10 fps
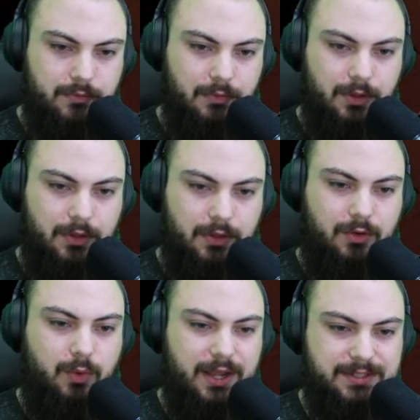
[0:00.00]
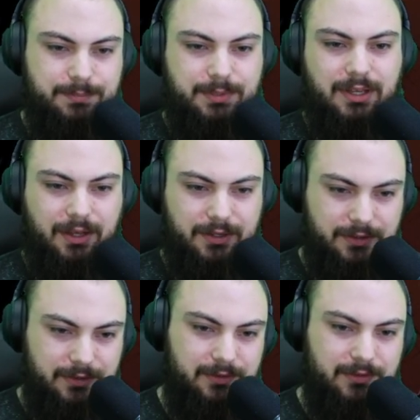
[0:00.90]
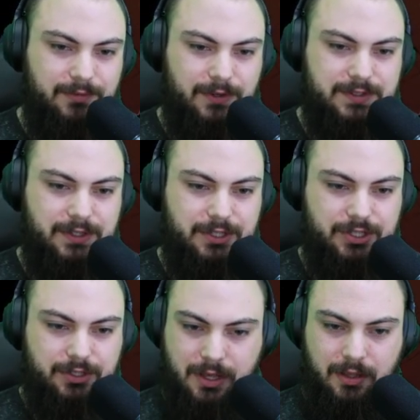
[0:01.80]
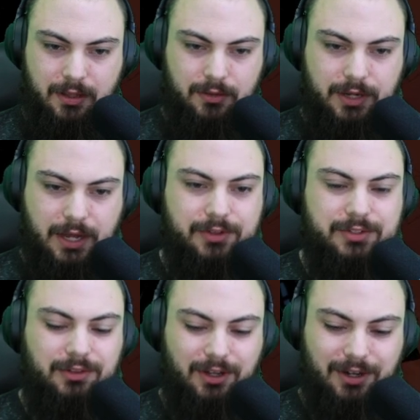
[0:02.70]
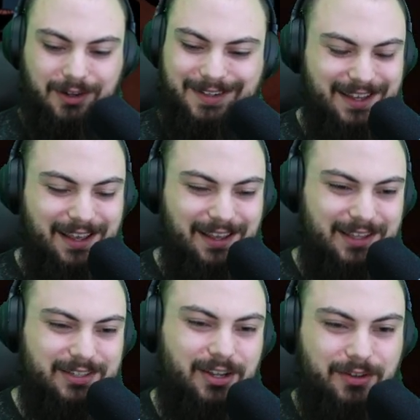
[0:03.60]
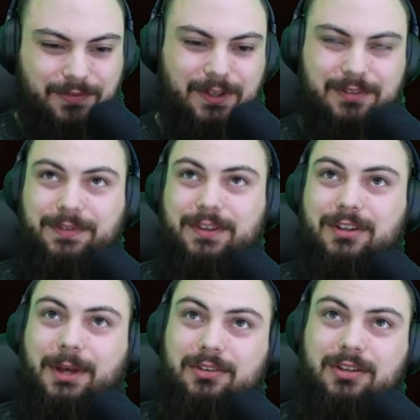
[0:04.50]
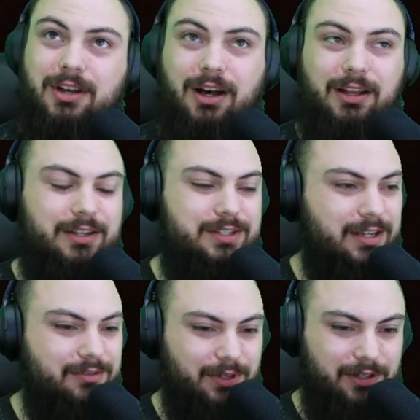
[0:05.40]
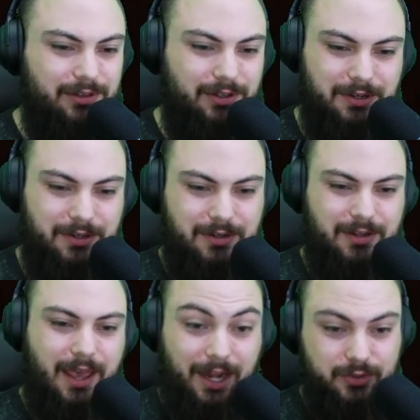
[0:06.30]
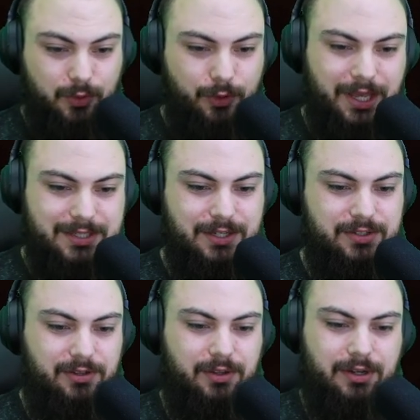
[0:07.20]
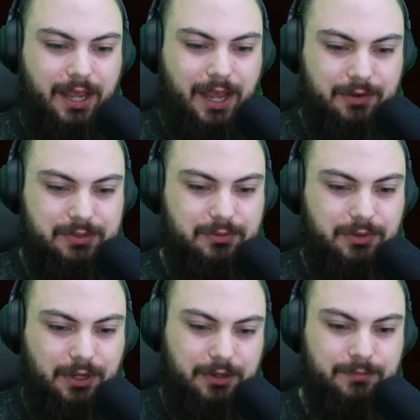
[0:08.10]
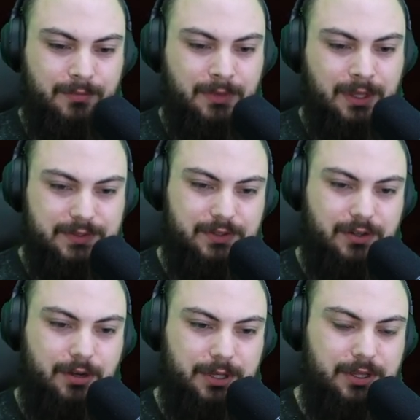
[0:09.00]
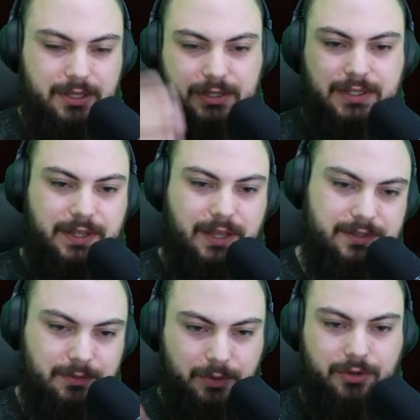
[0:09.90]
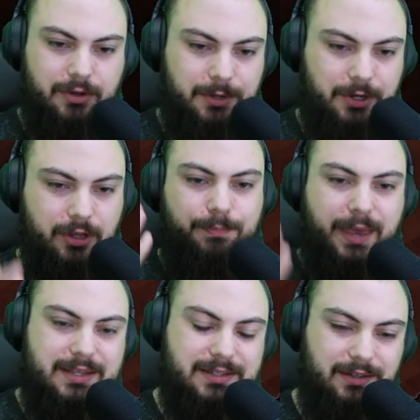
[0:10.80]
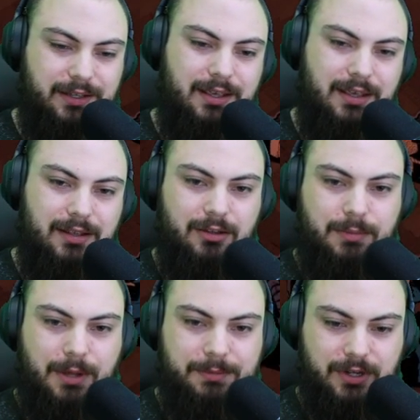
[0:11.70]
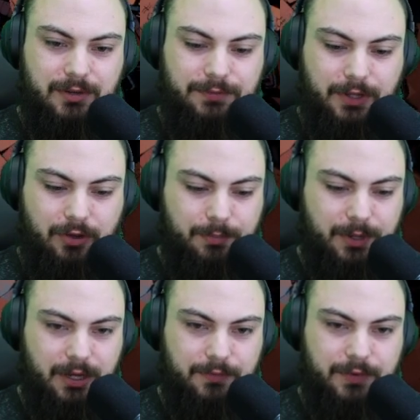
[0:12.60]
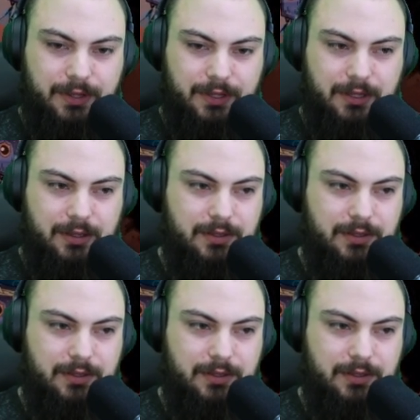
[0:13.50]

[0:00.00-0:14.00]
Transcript: The quest begun. First edition. Learn how to learn. That's how I feel about college. I didn't really learn actual things. I just learned how to learn. These are going to be the details and what you're going to be doing. Basically, little bubbles are going to float above the